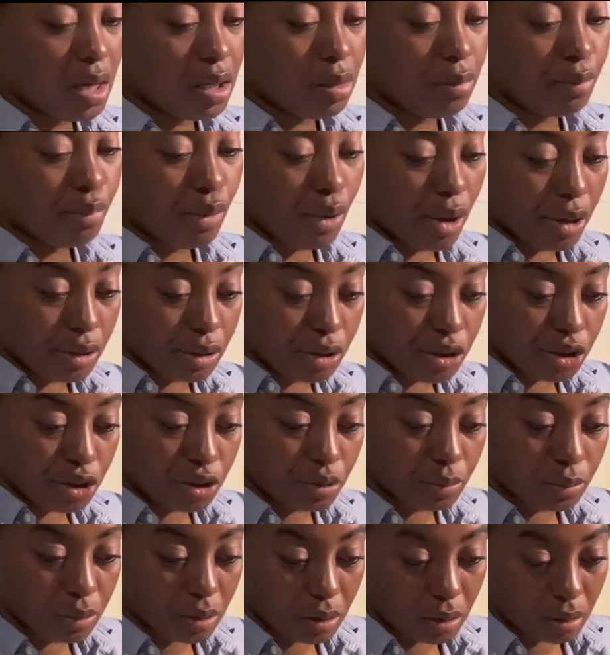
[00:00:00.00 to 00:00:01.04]
in partnership
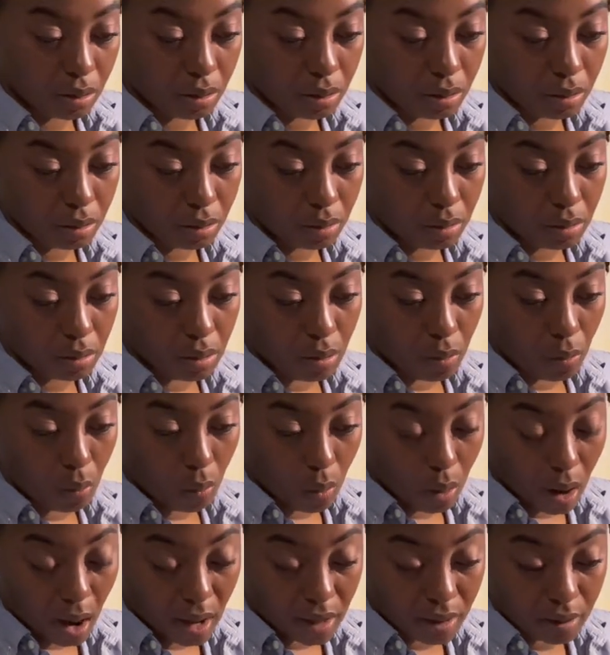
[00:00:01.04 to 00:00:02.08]
with their
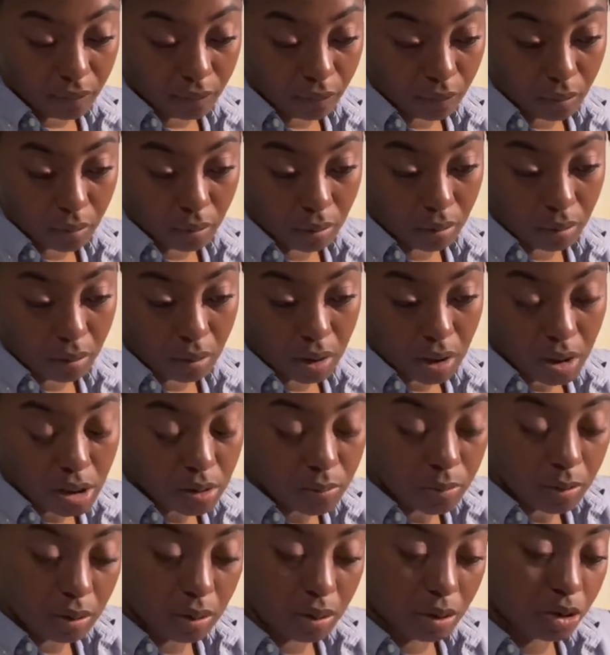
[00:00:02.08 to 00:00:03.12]
wife or
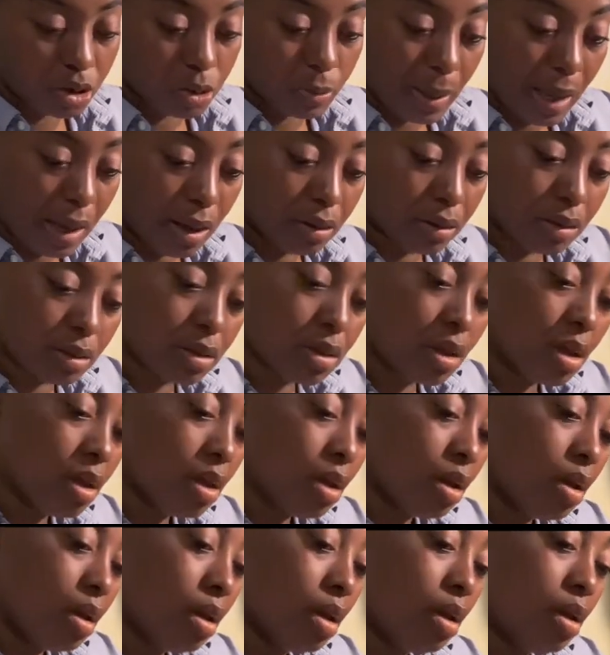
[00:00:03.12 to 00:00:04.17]
husband, their spouse.
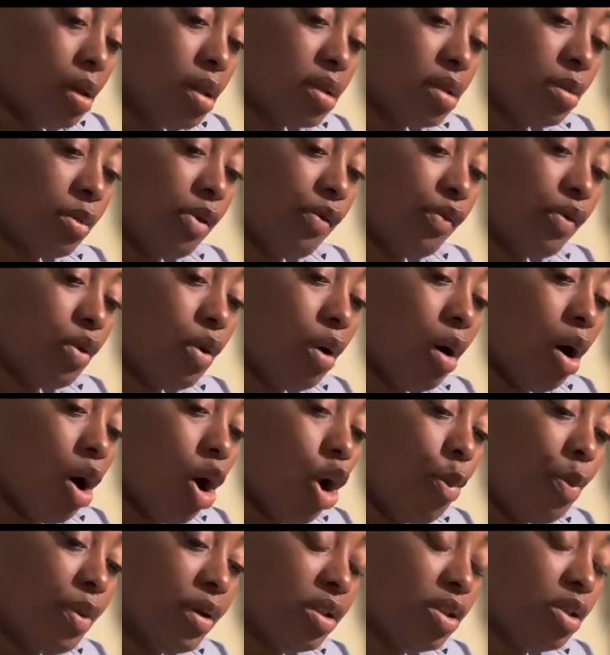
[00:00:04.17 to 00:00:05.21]
Some of you are
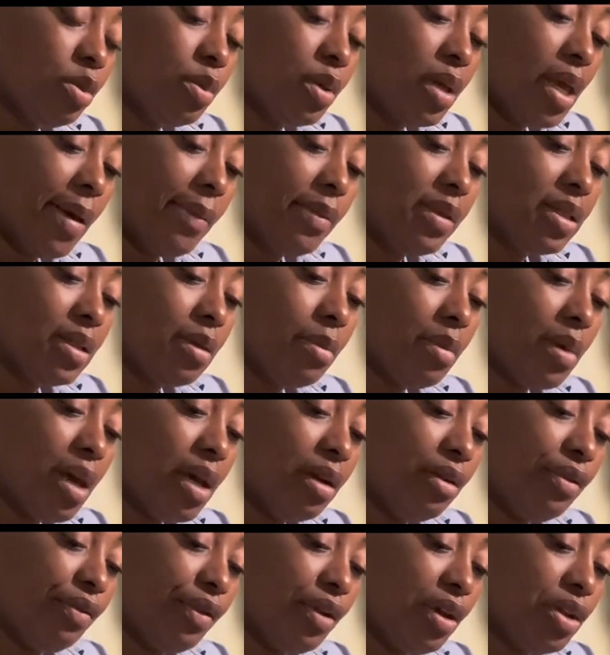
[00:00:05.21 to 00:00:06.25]
hoping to be able to
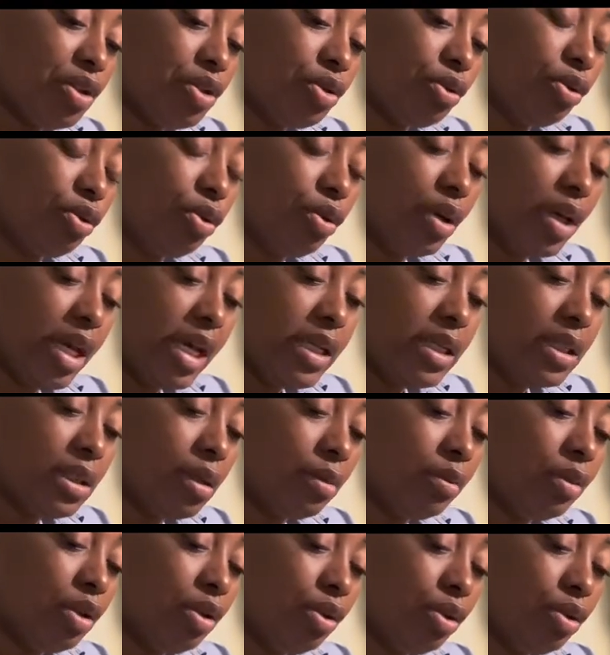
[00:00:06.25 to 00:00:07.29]
manifest, to create
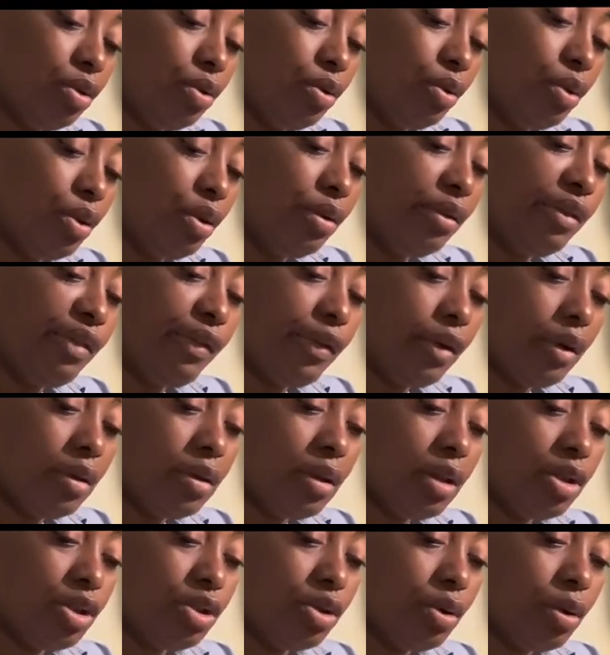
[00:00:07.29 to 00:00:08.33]
something new. You fear
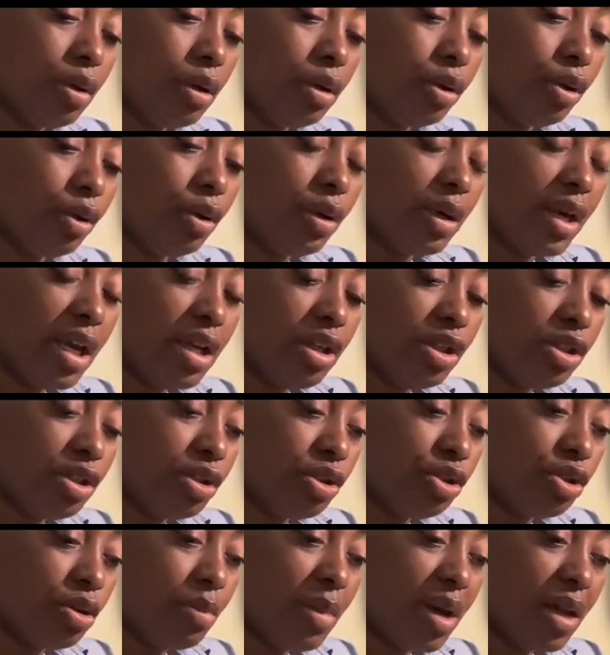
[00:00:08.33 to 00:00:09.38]
that your creations,
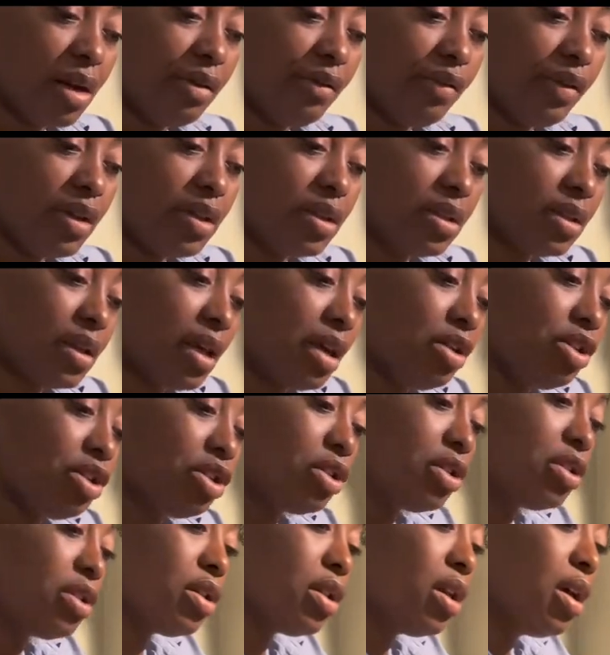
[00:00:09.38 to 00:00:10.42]
your
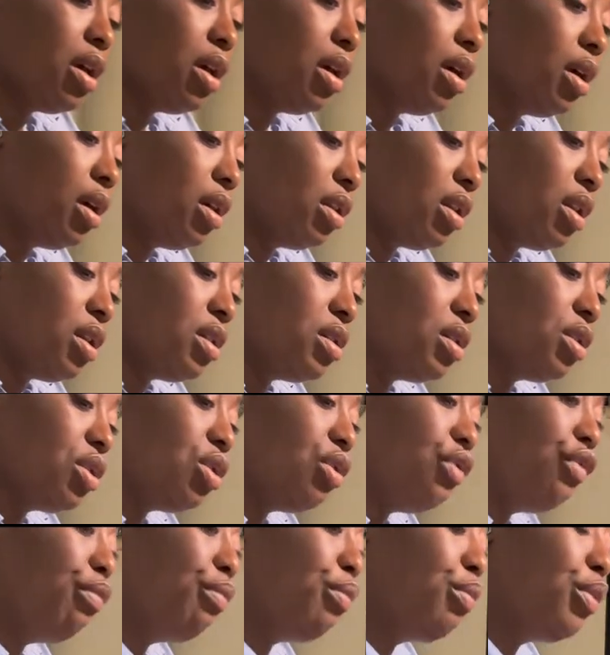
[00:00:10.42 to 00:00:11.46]
manifestations things that
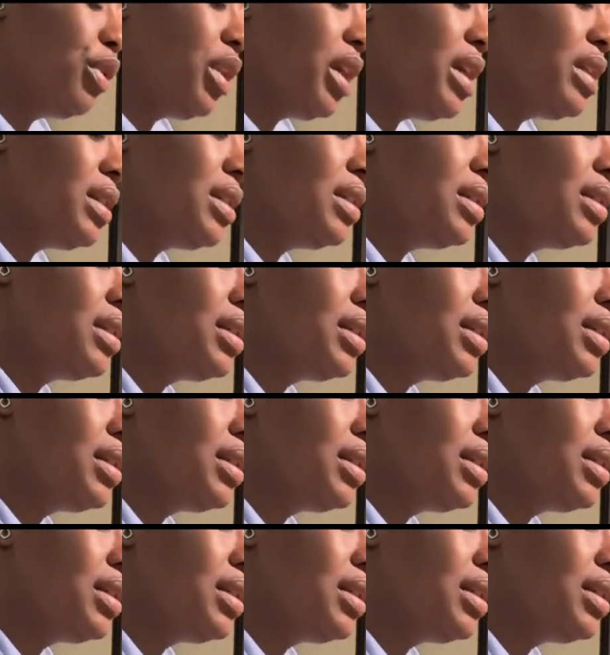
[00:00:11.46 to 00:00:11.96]
you planted